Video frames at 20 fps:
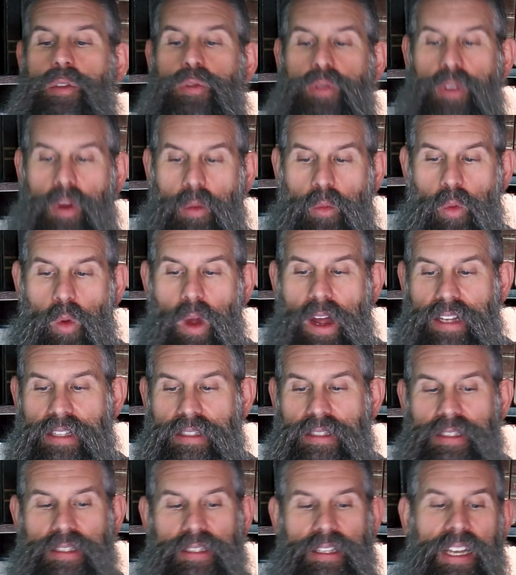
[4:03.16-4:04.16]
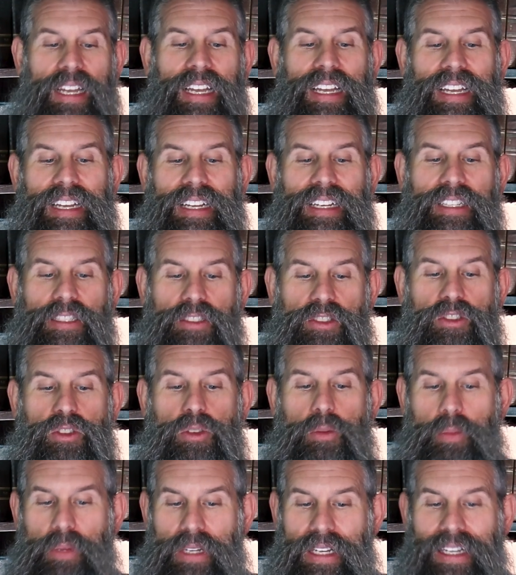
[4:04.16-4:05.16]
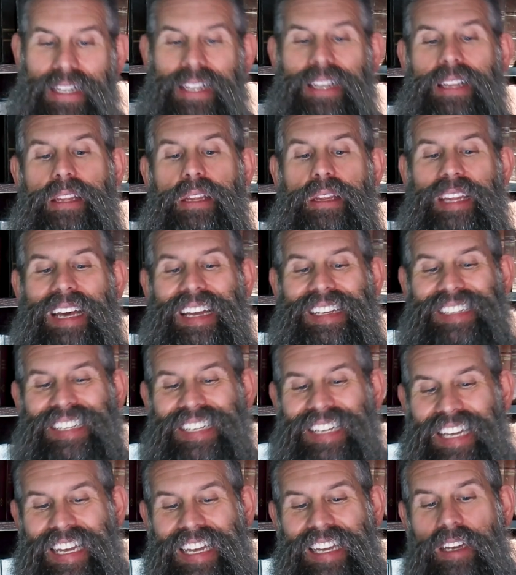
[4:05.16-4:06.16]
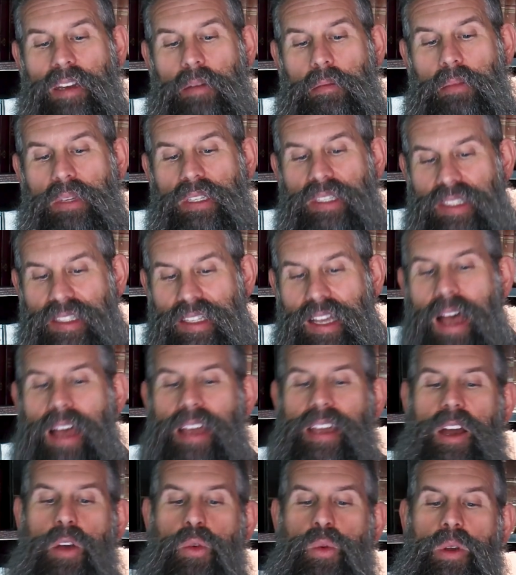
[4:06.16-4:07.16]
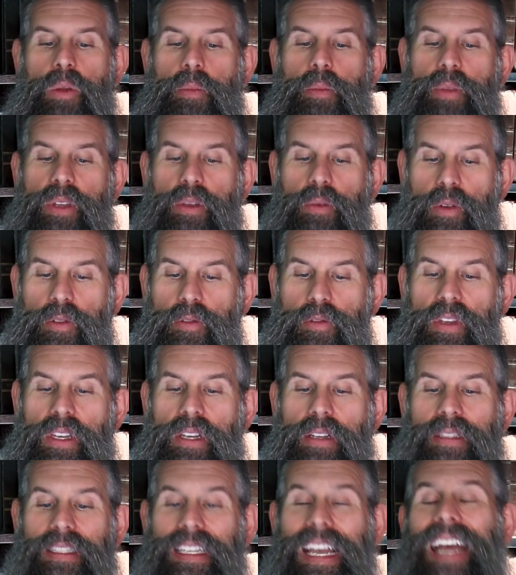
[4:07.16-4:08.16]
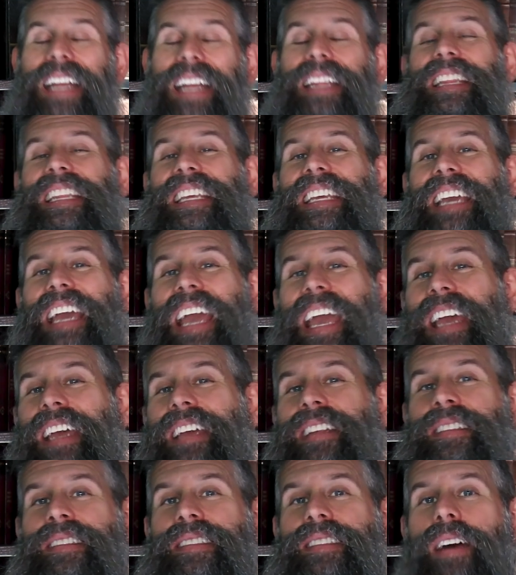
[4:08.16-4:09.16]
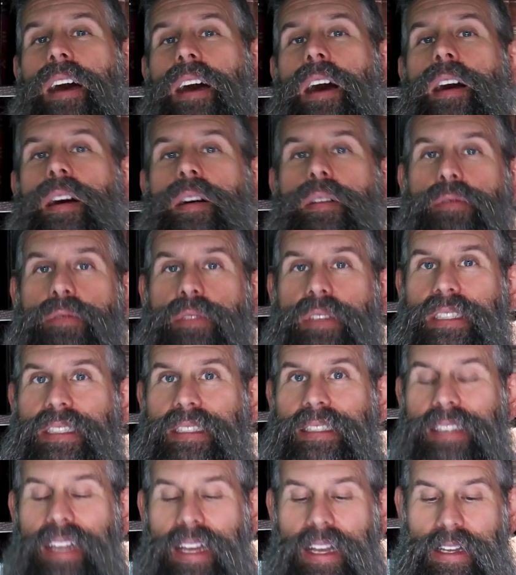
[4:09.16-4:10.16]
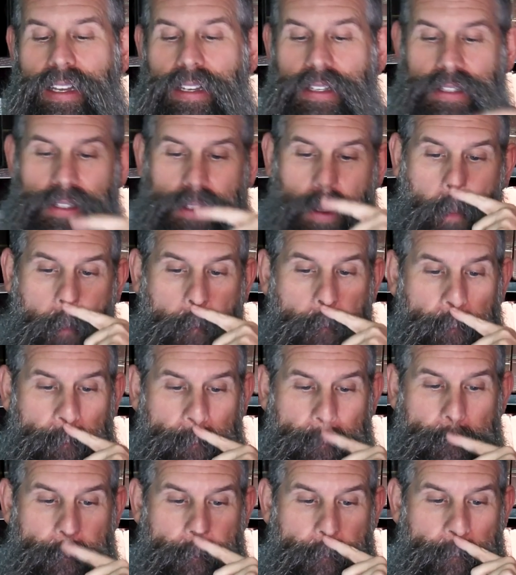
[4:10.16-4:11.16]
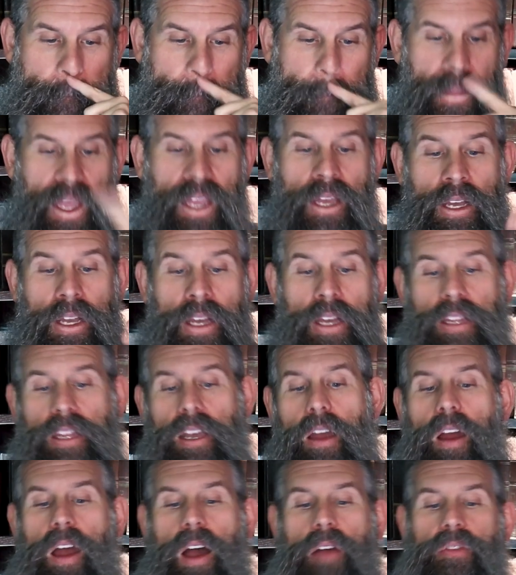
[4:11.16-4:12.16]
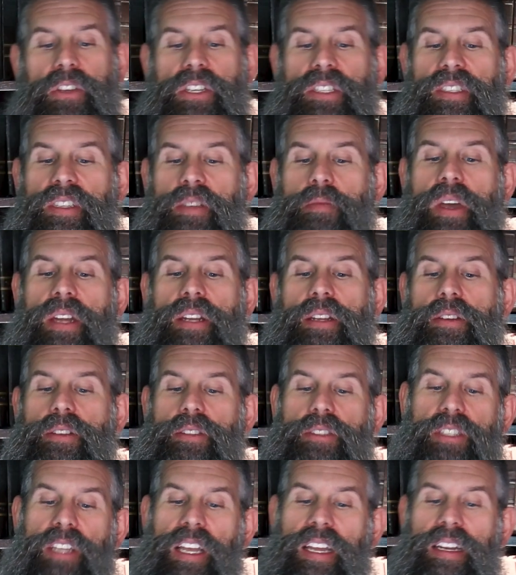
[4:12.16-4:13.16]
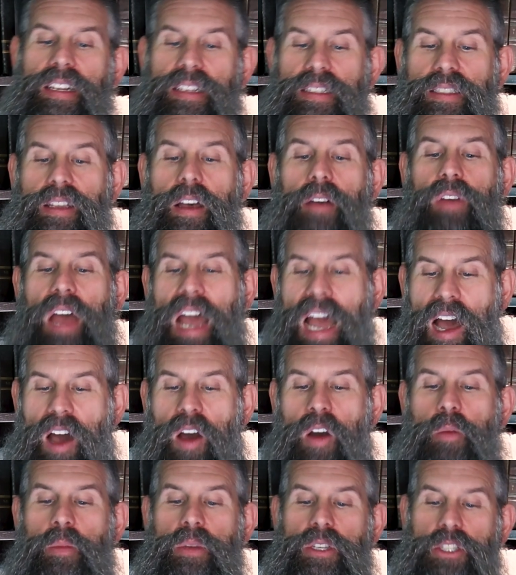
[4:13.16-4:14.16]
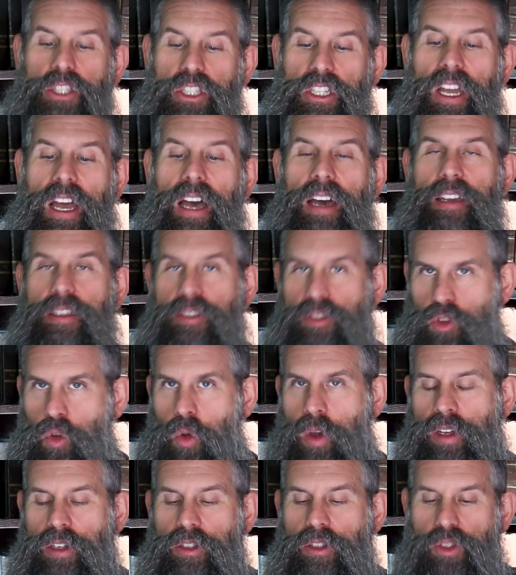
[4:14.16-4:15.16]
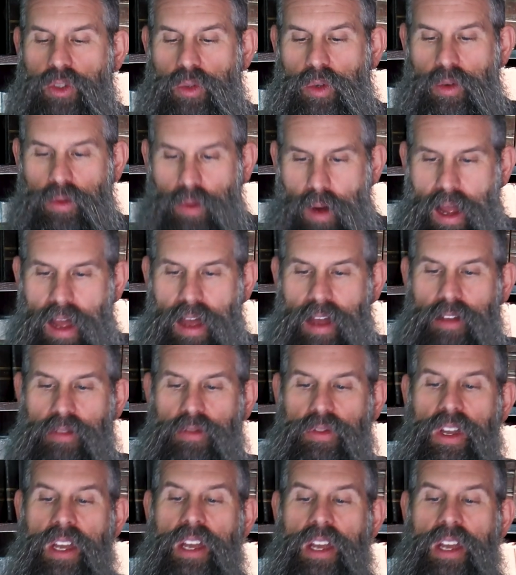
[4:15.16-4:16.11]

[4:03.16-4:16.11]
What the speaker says: from whence it is to be that King Messiah will be revealed at the end of days. There are obviously many understandings of how Mashiach is going to arrive,